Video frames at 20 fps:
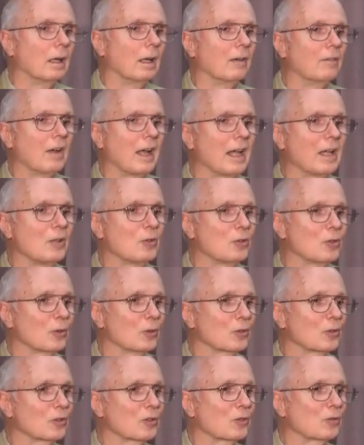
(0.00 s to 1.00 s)
of
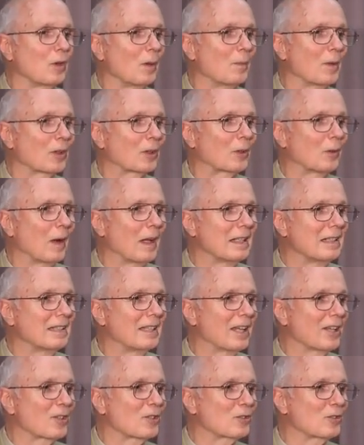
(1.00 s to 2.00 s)
angels from a great
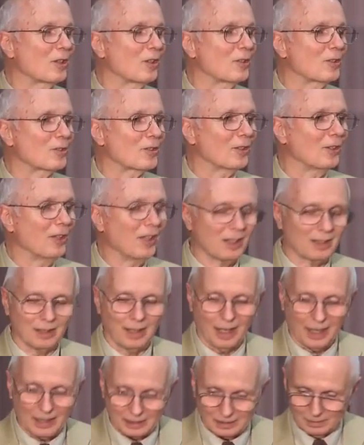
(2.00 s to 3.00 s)
distance look
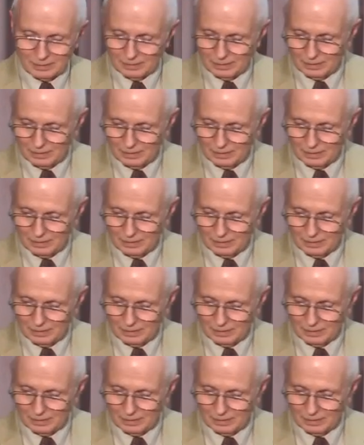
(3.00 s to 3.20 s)
like,